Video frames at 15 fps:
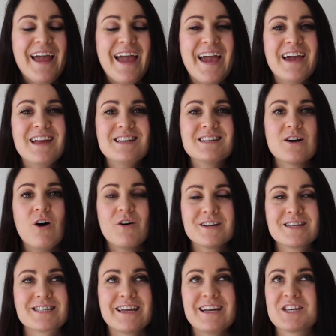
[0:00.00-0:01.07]
And
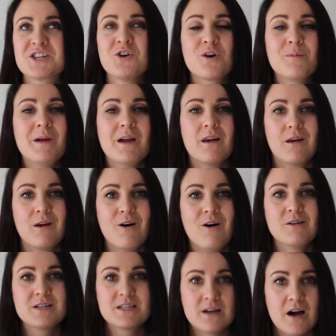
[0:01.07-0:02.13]
honestly, it took me a
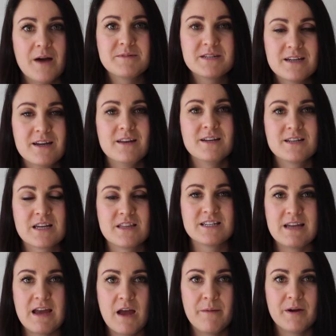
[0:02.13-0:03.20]
long time to get into
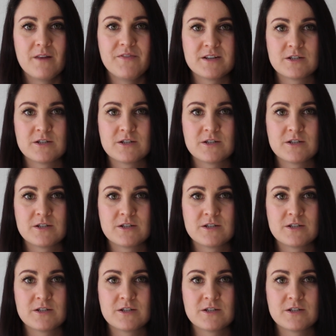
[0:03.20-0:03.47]
this habit.